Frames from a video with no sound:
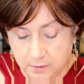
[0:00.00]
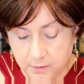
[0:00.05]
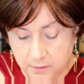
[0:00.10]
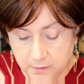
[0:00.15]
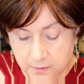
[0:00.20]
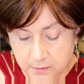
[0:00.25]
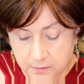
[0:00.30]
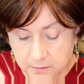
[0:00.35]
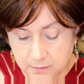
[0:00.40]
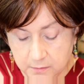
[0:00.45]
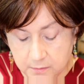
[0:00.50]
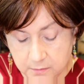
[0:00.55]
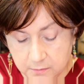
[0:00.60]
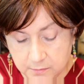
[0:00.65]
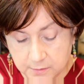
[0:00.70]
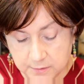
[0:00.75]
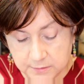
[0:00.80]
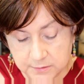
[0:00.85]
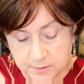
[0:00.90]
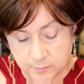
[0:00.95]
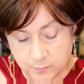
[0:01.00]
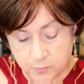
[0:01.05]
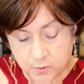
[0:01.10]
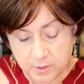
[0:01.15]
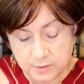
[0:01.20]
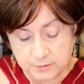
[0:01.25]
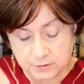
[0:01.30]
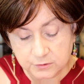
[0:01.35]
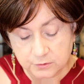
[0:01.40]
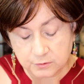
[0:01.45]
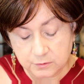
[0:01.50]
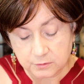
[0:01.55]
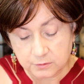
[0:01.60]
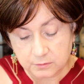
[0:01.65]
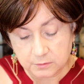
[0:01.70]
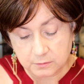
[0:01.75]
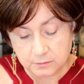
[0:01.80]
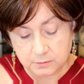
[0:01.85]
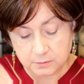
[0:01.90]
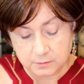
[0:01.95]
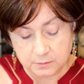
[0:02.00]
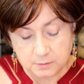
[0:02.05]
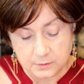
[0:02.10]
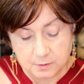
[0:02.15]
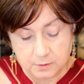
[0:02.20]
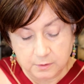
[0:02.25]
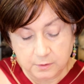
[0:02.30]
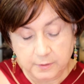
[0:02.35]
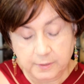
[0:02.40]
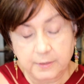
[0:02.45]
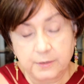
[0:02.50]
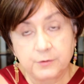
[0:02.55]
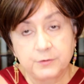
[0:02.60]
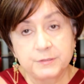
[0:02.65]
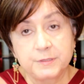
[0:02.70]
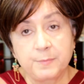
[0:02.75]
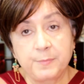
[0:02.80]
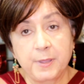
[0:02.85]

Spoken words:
Okay, that's the bronzer. Okay, here's the